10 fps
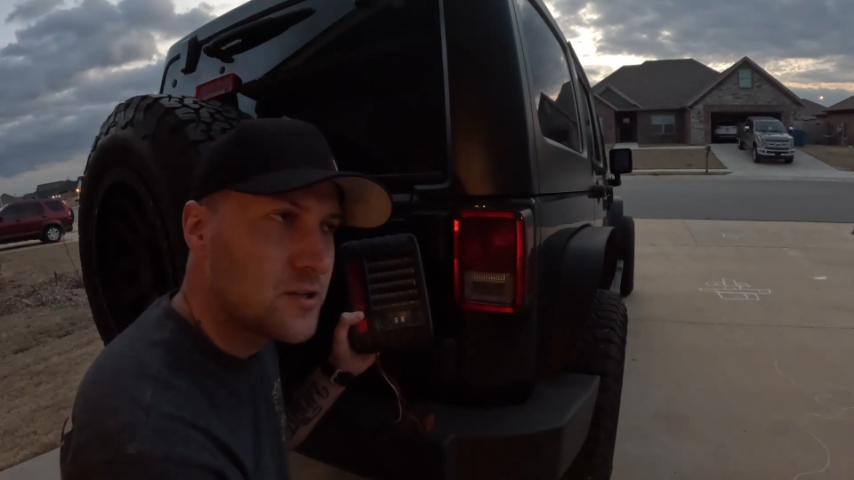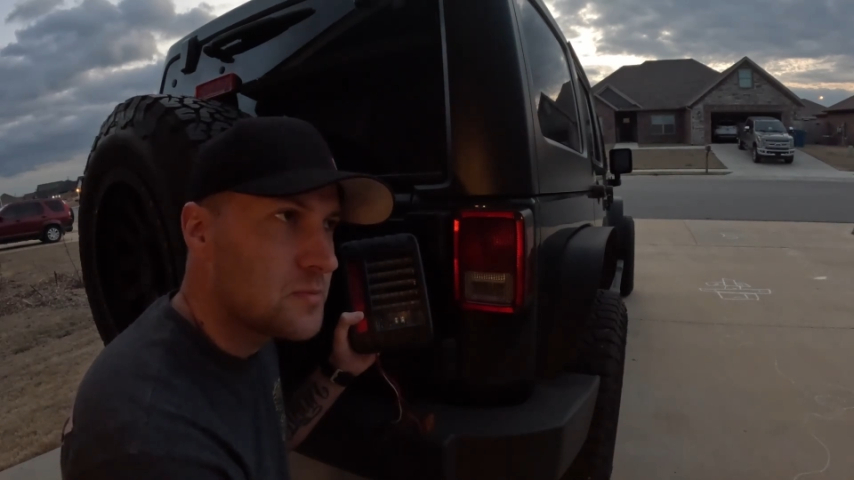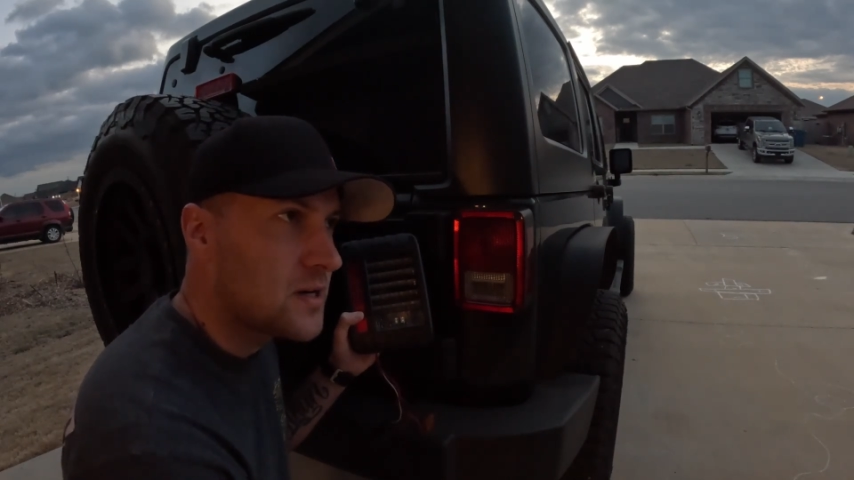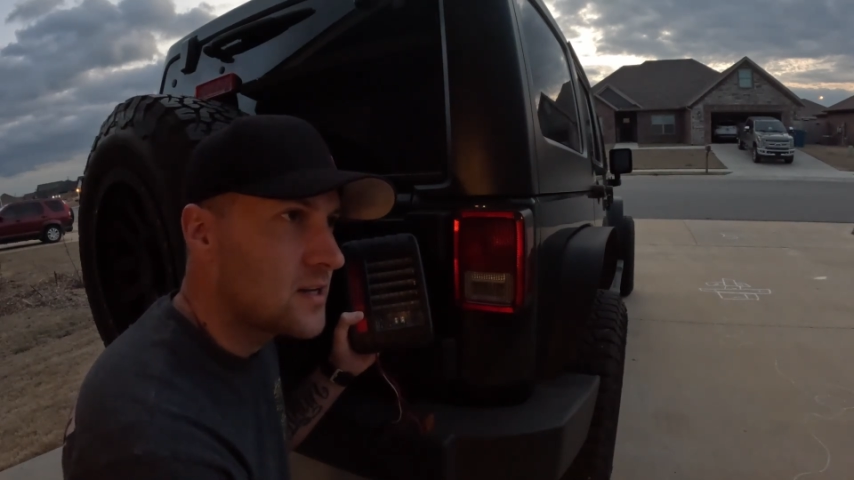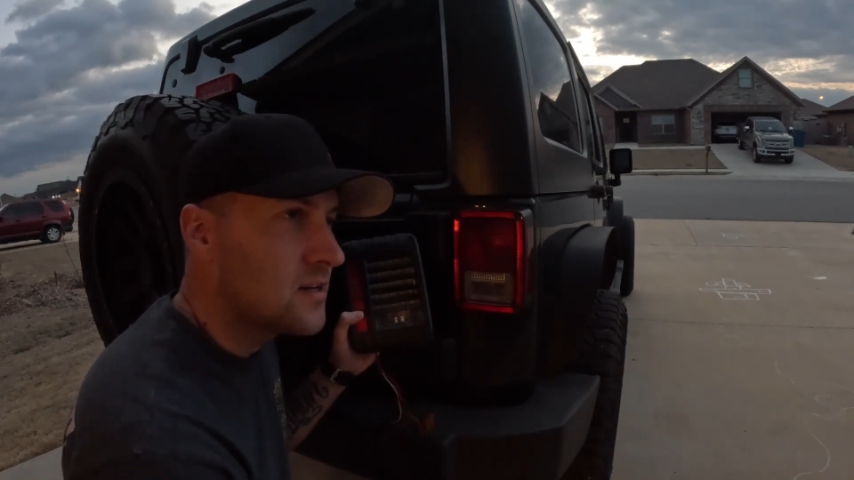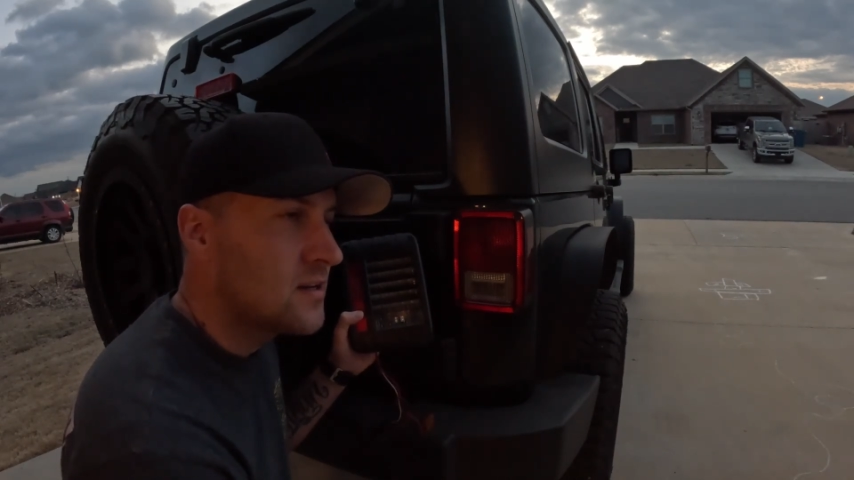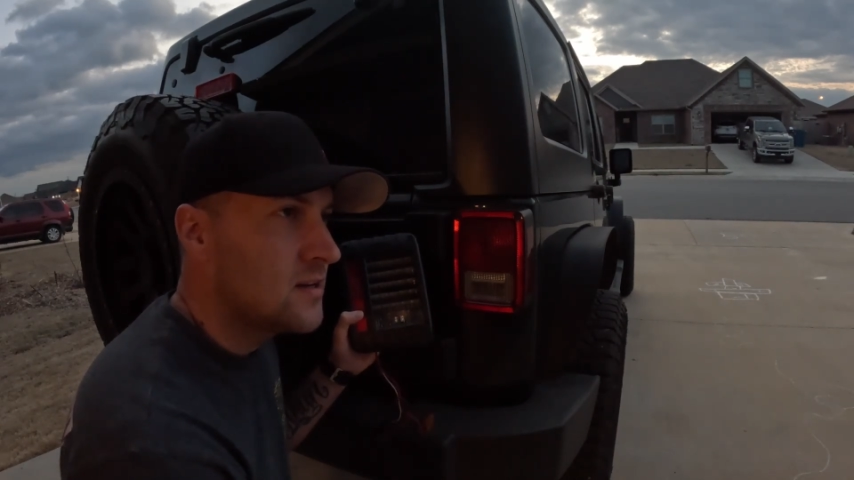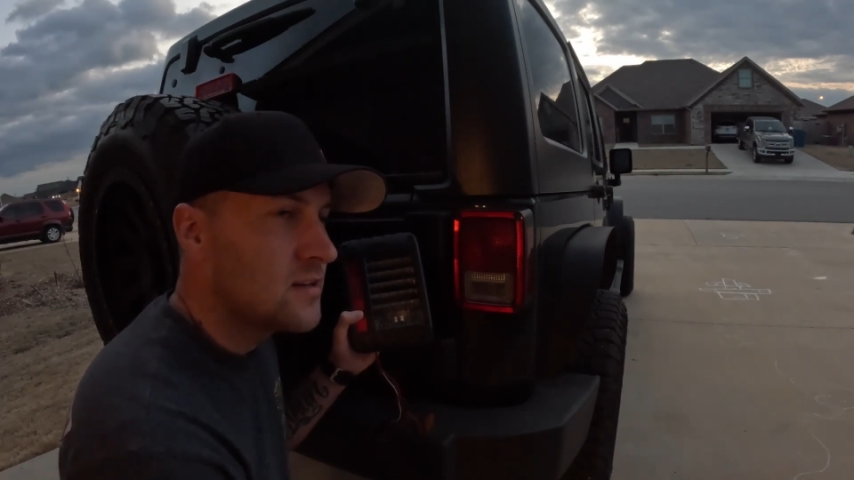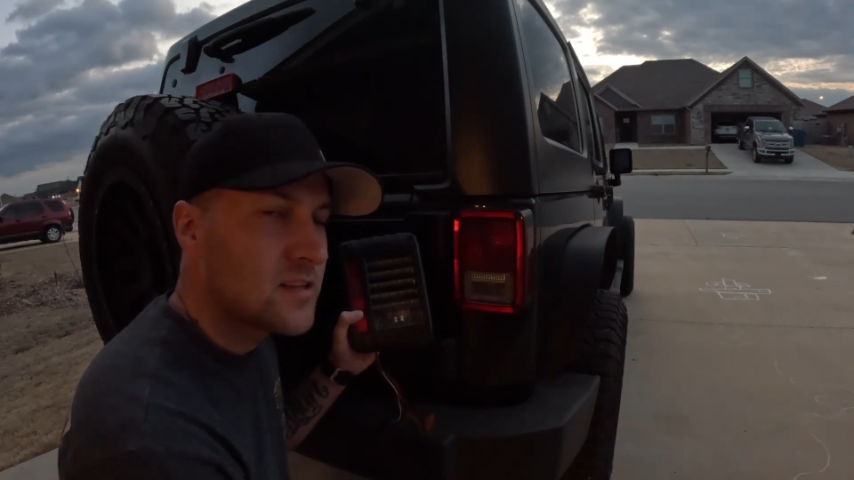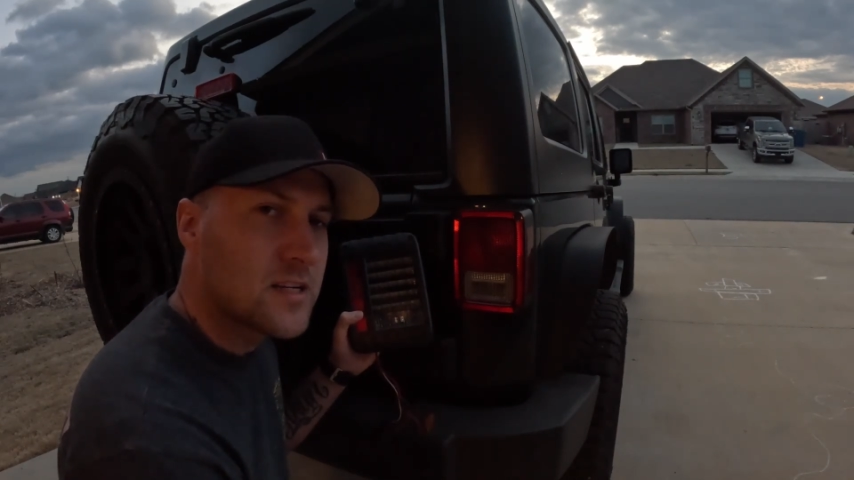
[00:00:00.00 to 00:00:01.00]
buddy.
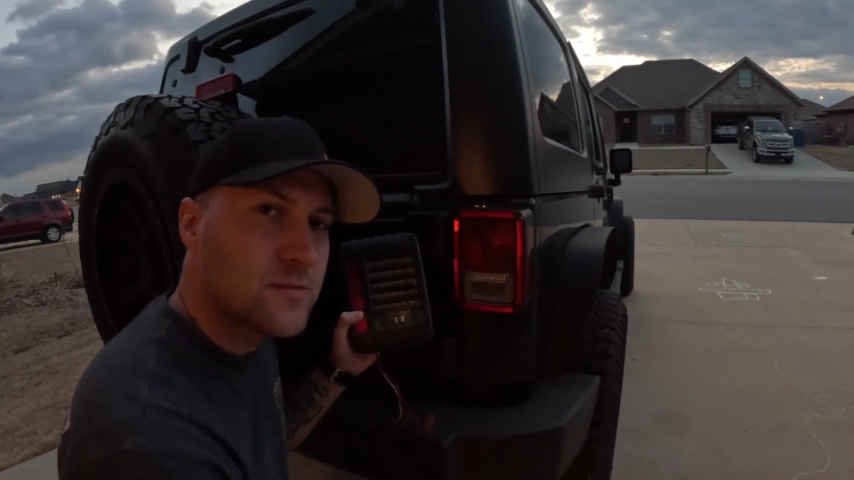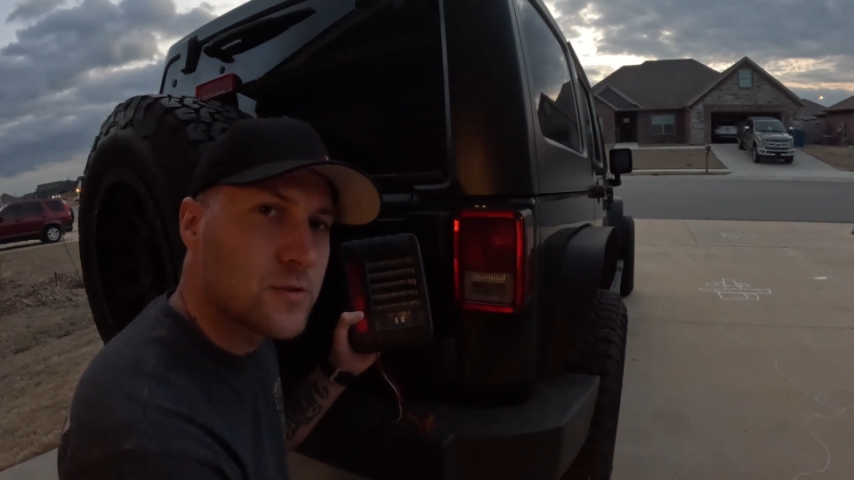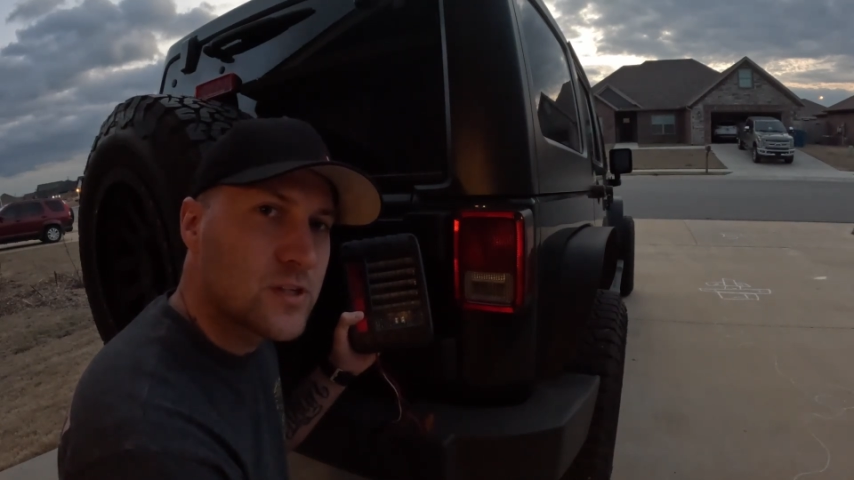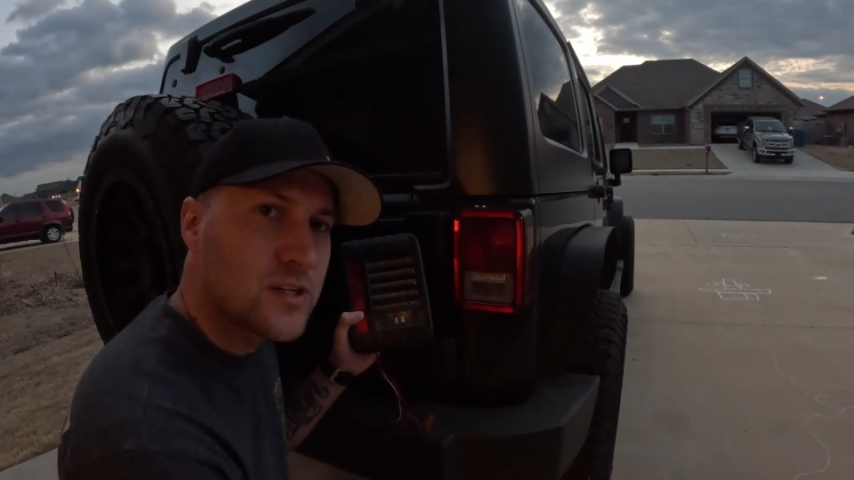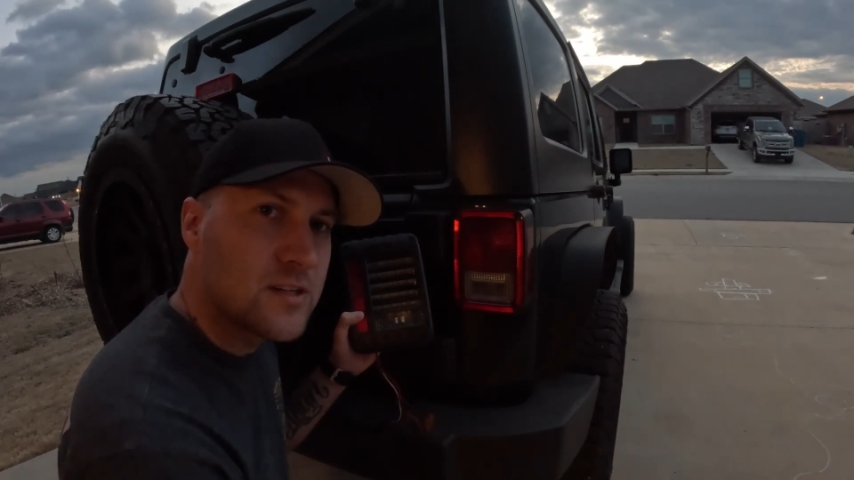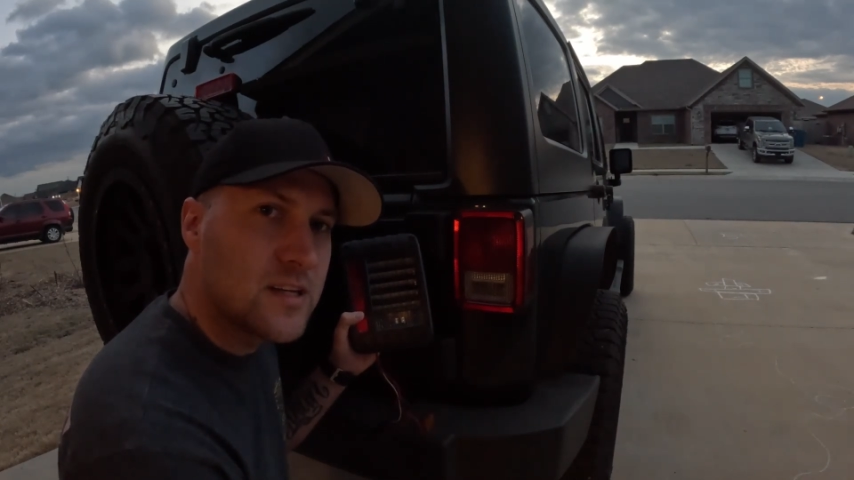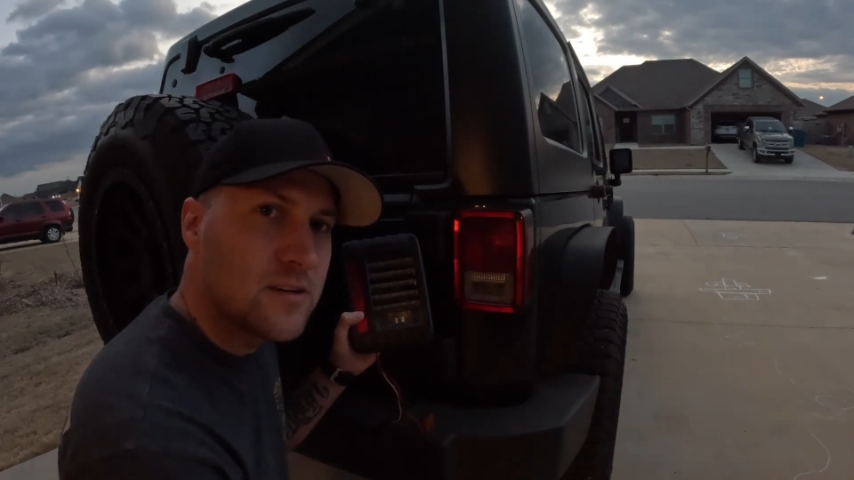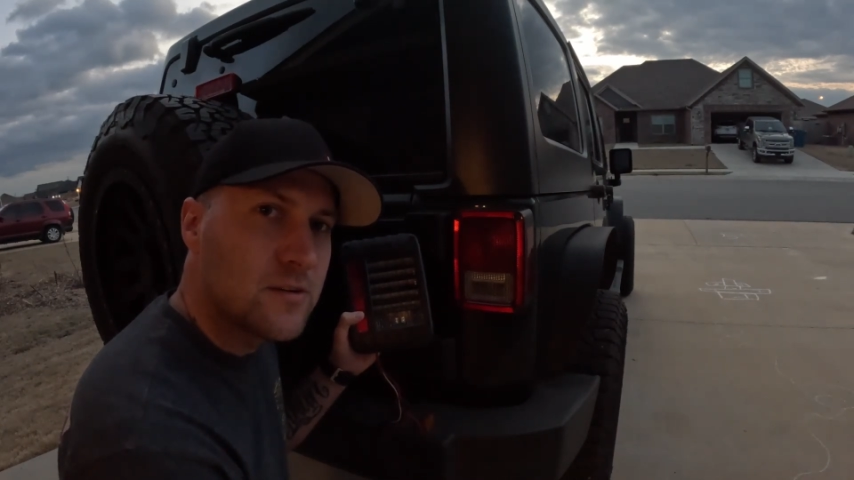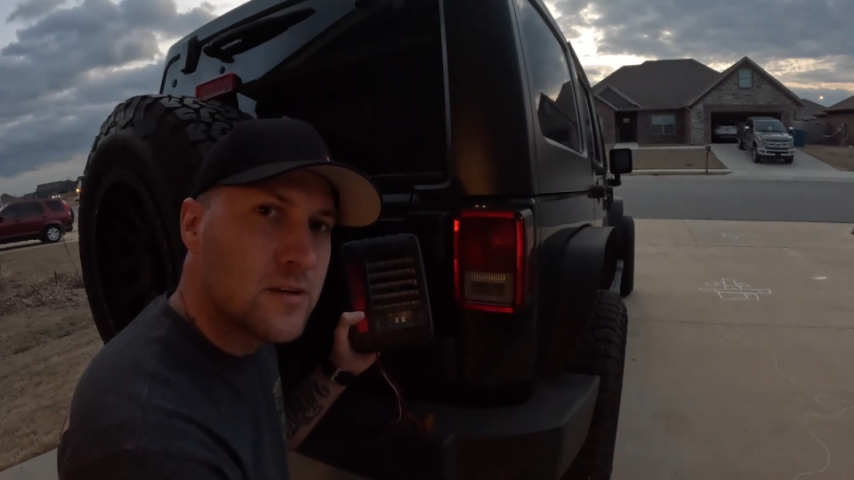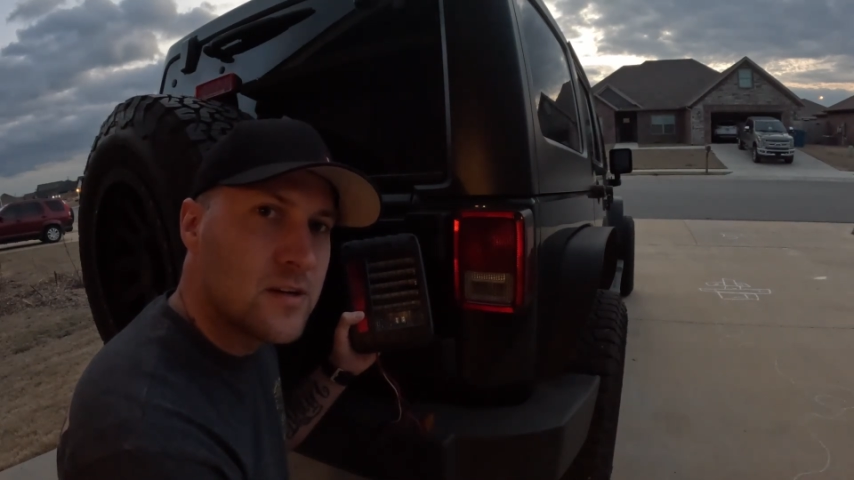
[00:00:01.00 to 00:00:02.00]
Thanks for the good
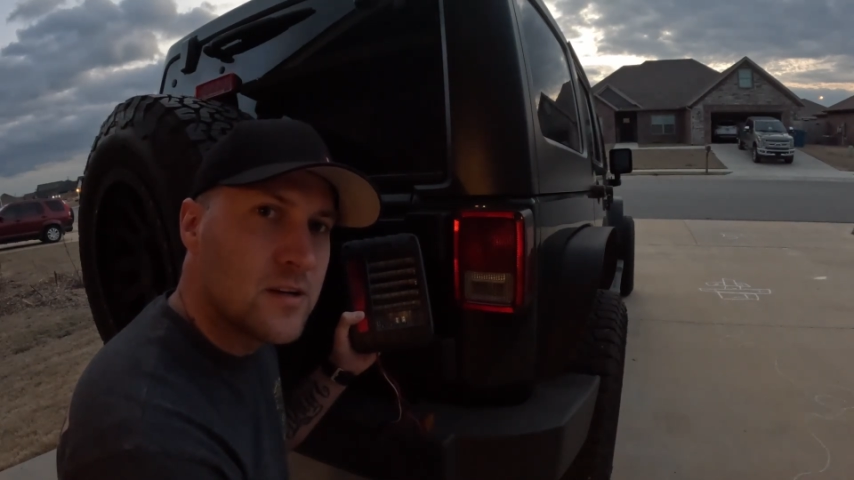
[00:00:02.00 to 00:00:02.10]
deal.